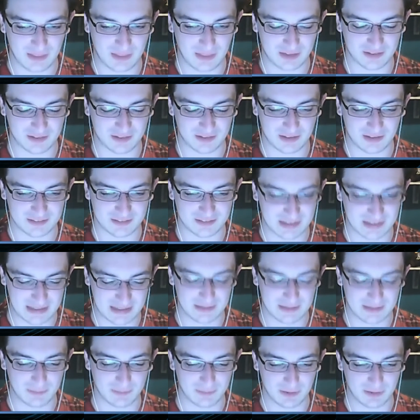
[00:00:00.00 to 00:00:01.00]
That's a
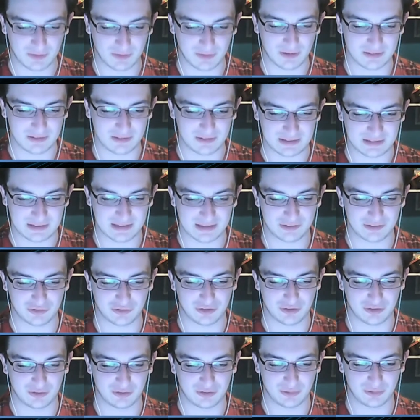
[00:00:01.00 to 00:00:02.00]
team that need
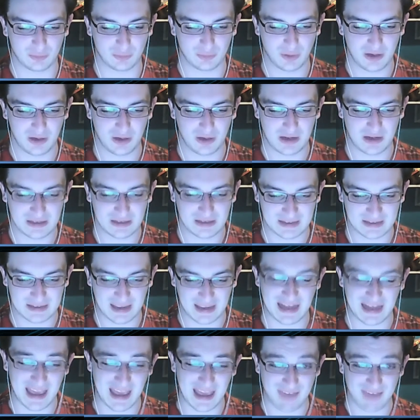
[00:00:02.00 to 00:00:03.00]
to
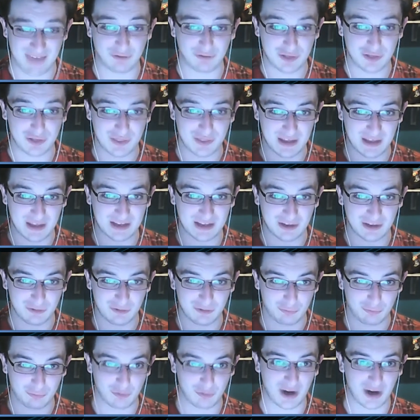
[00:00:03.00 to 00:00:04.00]
get everything
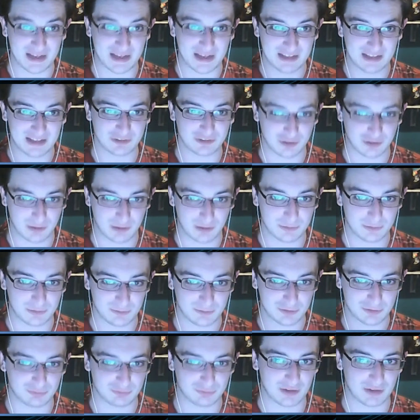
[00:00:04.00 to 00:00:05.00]
right in terms
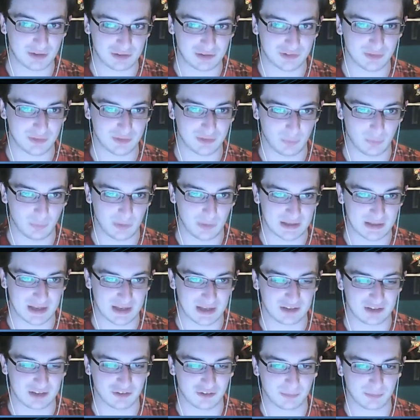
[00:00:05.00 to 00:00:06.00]
of its race
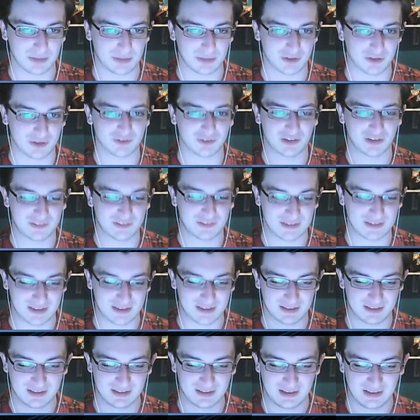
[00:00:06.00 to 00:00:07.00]
weekend, because I
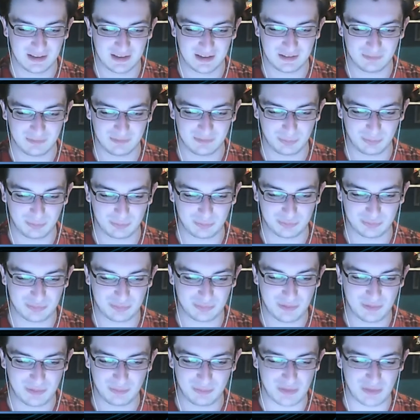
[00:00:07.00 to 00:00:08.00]
think
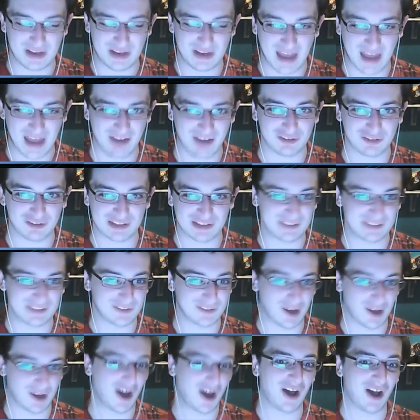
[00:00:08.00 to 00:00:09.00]
inherently
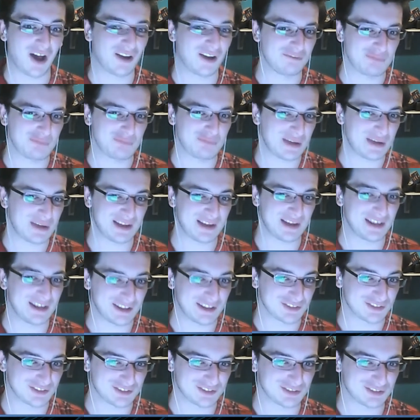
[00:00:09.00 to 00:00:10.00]
the car
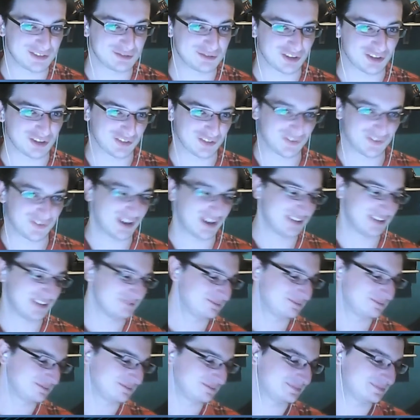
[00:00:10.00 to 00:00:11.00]
is just fine.